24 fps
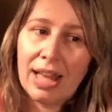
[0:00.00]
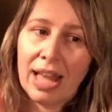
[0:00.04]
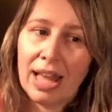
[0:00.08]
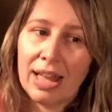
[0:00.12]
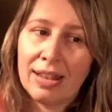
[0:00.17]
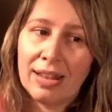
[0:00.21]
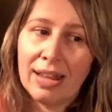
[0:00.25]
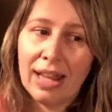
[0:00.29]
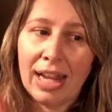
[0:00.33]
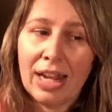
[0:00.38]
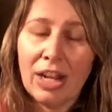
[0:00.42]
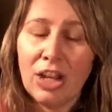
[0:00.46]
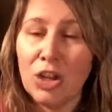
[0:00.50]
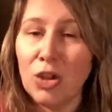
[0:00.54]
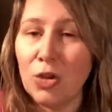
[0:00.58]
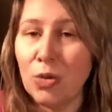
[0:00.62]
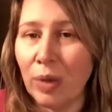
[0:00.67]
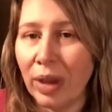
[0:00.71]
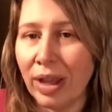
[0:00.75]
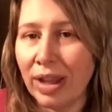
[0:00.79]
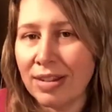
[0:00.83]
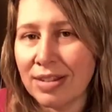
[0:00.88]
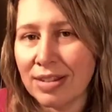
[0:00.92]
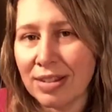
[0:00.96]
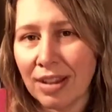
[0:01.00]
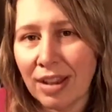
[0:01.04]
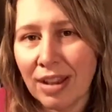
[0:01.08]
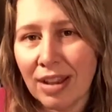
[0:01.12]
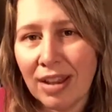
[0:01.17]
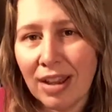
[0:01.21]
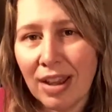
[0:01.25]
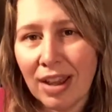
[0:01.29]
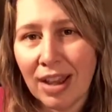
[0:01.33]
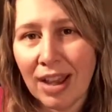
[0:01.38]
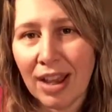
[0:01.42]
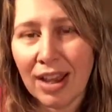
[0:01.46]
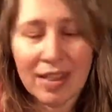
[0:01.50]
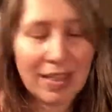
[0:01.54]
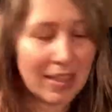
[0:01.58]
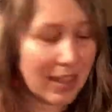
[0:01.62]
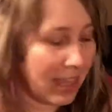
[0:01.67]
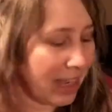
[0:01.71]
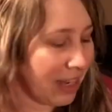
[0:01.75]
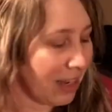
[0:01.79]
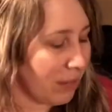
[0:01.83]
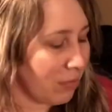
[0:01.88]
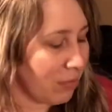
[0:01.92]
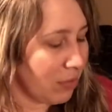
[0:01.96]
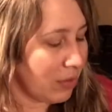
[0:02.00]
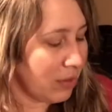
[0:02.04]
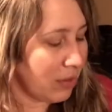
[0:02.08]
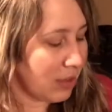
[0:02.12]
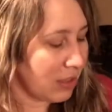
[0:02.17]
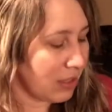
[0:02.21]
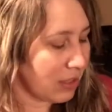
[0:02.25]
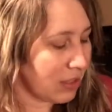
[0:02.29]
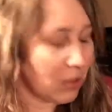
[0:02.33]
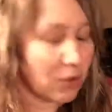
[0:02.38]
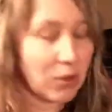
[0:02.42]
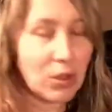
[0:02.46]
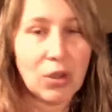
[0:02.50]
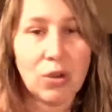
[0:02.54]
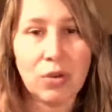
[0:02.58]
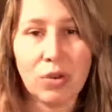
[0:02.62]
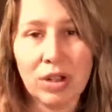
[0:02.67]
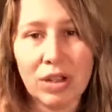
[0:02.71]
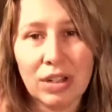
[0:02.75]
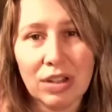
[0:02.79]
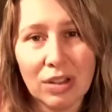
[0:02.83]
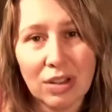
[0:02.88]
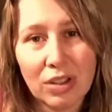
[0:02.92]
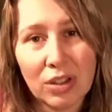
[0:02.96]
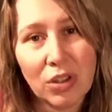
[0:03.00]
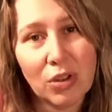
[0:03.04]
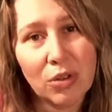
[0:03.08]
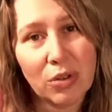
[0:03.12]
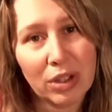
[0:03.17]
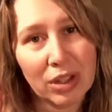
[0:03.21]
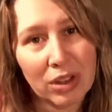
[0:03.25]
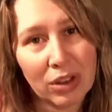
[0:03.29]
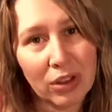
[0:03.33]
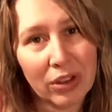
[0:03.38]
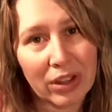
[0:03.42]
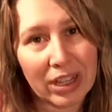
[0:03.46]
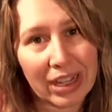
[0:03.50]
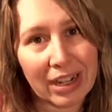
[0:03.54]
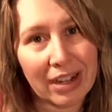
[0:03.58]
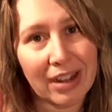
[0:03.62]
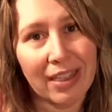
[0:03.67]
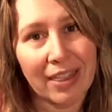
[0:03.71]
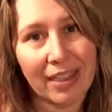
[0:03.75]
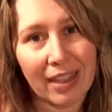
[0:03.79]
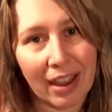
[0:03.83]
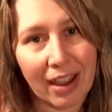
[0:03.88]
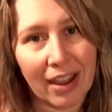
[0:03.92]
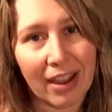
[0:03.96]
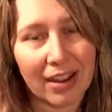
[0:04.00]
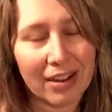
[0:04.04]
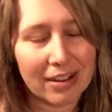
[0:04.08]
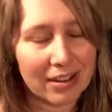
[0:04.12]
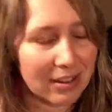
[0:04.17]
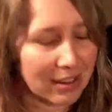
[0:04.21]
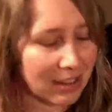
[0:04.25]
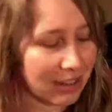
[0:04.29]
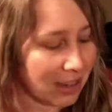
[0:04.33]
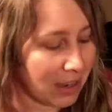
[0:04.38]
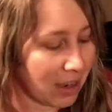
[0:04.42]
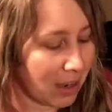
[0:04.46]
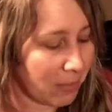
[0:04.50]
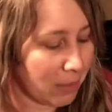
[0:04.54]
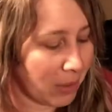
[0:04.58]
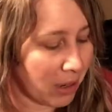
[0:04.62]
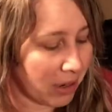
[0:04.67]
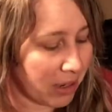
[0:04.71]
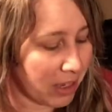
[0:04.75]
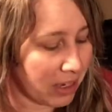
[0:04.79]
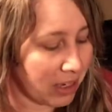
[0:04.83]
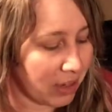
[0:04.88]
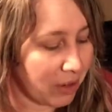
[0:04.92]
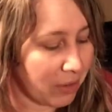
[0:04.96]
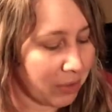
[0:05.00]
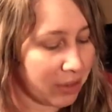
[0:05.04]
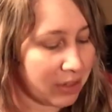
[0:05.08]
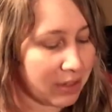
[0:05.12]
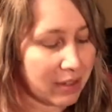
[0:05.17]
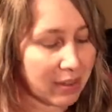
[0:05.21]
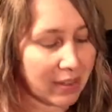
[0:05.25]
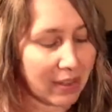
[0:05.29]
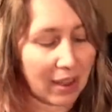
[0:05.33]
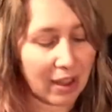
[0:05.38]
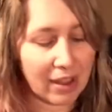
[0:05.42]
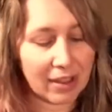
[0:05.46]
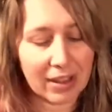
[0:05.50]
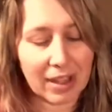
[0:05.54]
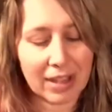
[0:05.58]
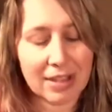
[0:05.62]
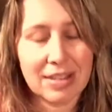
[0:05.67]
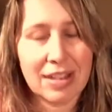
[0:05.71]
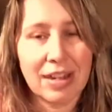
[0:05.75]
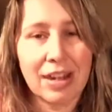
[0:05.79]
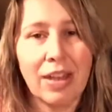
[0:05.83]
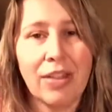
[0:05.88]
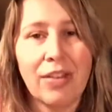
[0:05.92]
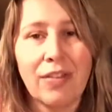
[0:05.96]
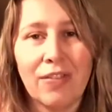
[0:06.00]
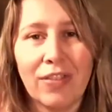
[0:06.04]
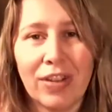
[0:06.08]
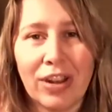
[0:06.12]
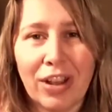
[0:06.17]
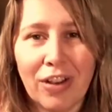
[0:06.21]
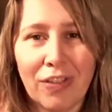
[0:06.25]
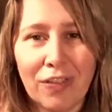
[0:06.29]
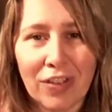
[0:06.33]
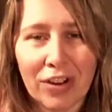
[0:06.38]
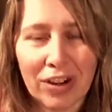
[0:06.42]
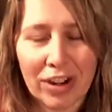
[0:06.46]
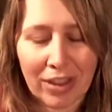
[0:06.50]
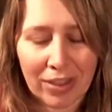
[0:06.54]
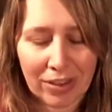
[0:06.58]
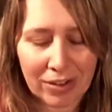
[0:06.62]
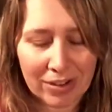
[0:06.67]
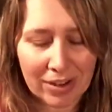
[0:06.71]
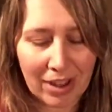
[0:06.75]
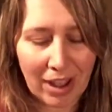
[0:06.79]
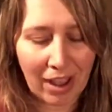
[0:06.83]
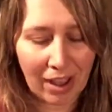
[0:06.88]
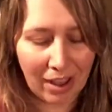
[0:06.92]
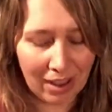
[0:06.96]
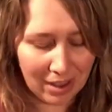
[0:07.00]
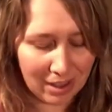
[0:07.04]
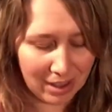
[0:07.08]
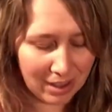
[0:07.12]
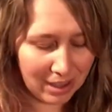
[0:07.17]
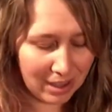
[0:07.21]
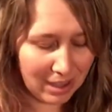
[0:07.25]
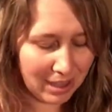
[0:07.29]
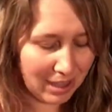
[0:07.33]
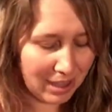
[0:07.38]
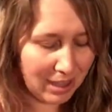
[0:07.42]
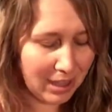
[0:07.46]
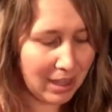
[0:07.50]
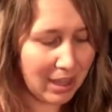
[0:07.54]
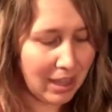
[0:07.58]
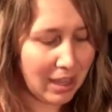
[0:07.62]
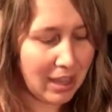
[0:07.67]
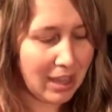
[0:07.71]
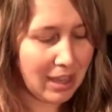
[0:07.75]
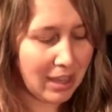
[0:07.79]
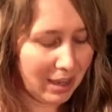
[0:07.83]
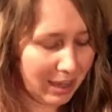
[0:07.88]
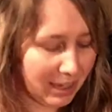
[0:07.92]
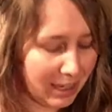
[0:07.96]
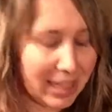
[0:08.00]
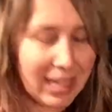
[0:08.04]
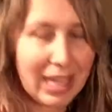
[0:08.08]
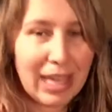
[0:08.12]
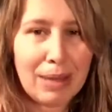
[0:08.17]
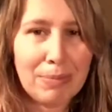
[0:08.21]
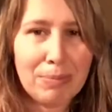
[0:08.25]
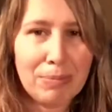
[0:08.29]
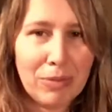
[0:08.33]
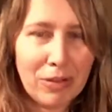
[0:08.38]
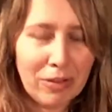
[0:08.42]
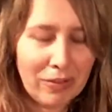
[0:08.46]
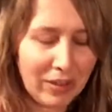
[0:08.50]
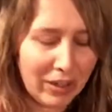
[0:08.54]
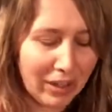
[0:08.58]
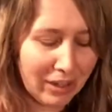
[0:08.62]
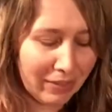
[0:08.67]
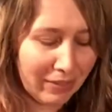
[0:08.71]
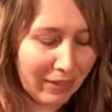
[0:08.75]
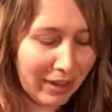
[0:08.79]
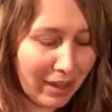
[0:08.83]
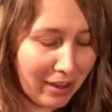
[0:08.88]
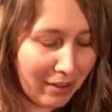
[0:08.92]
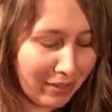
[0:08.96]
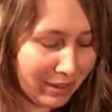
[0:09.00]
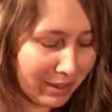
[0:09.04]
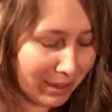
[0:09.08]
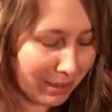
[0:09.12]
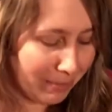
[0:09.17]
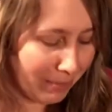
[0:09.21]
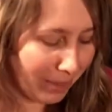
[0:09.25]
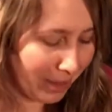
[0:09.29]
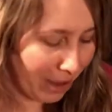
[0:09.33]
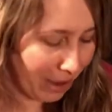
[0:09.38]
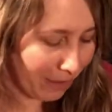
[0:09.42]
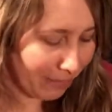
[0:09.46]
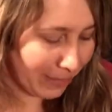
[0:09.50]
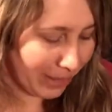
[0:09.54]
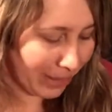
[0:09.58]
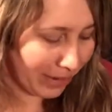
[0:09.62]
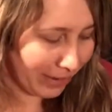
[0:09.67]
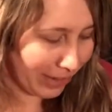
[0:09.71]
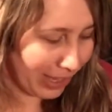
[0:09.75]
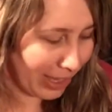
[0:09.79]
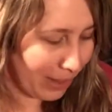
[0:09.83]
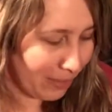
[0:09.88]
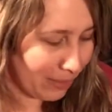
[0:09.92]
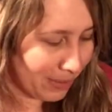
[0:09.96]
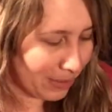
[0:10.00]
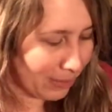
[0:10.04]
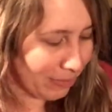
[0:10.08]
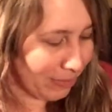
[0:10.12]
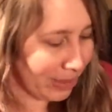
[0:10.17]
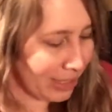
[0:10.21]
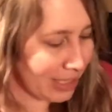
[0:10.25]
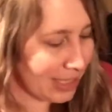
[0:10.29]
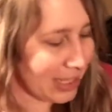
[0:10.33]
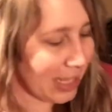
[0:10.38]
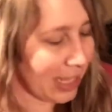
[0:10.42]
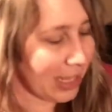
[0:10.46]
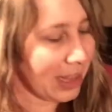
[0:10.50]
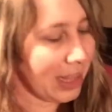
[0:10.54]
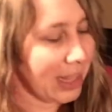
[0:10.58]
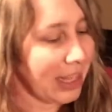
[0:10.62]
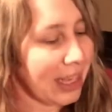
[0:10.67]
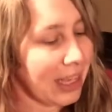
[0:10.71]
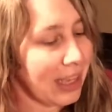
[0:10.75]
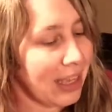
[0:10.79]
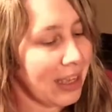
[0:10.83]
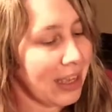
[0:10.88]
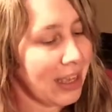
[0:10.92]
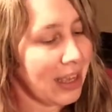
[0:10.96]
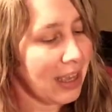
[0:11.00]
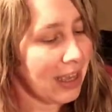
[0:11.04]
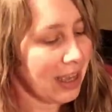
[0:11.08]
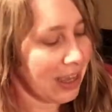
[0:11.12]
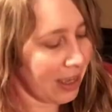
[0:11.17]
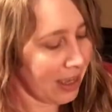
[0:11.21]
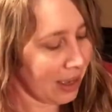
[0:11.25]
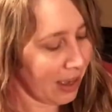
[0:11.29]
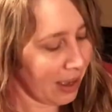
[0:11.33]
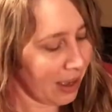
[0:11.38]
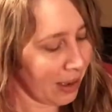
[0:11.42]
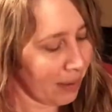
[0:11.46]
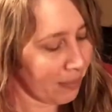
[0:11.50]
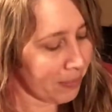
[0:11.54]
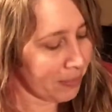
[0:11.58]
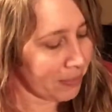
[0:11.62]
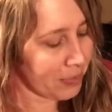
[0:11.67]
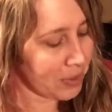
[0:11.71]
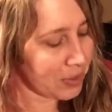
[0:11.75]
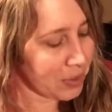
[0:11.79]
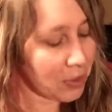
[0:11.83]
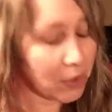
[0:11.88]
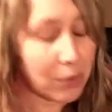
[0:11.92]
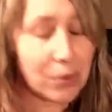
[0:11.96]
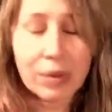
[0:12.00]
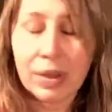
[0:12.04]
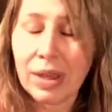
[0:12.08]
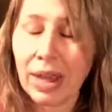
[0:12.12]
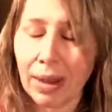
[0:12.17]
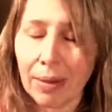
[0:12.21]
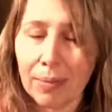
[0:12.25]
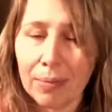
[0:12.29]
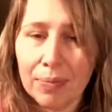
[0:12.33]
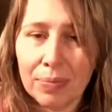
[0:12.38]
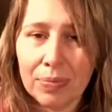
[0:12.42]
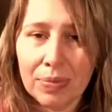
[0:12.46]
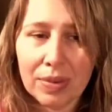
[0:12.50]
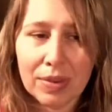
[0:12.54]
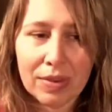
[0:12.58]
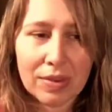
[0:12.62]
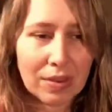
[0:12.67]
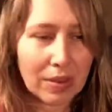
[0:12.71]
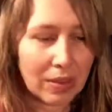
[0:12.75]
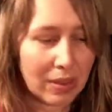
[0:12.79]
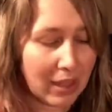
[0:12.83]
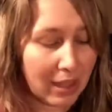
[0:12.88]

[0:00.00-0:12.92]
And they knew it. And so you can look into that. I'm not going to go into that. That's another video for another day. I keep moving around and Meow Meow keeps resettling. So yeah, so